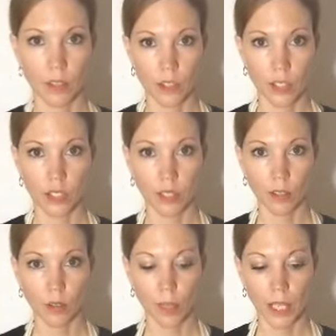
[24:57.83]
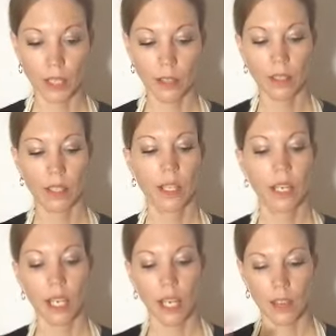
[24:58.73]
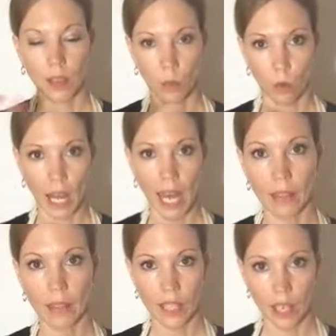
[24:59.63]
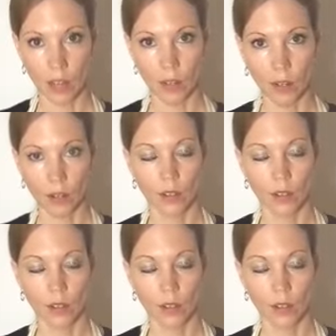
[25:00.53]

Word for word: just a little bit, and then we'll add other.